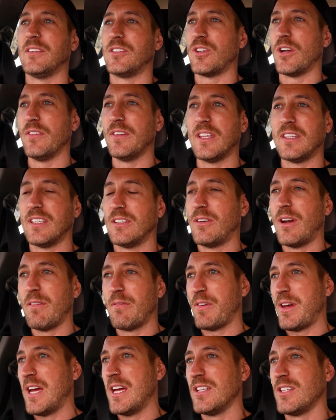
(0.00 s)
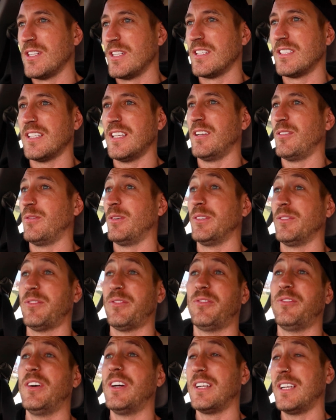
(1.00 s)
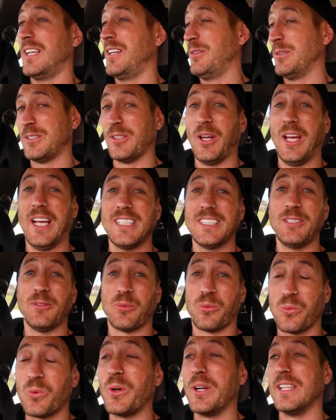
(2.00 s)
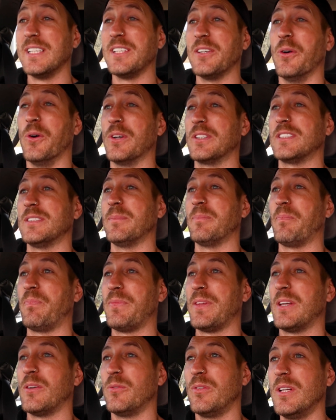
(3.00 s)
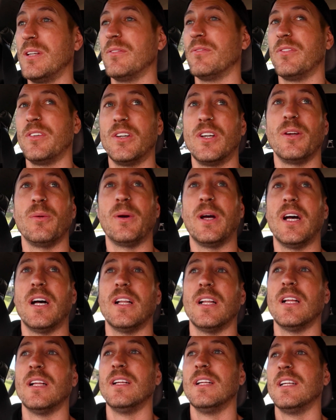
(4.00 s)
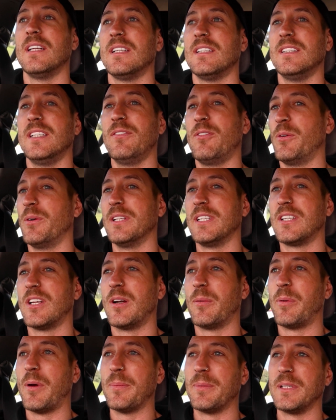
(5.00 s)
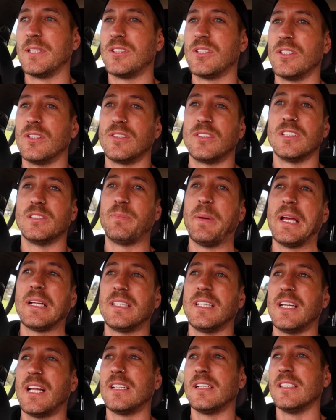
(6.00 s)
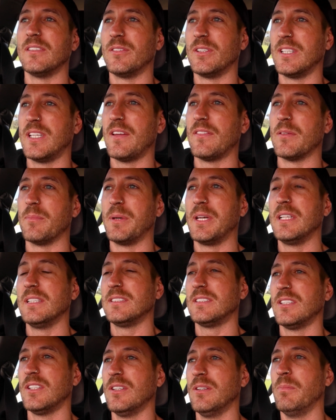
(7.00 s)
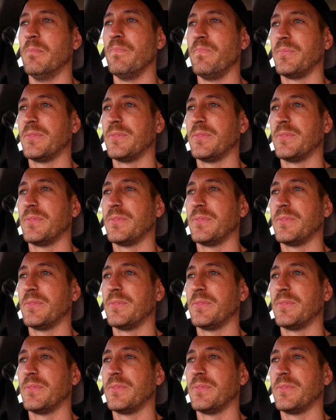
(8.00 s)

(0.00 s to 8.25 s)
Drove that thing around for ages. It was, it was actually really awesome. Went very well. Never really got it properly tuned because back then I didn't really have the means to.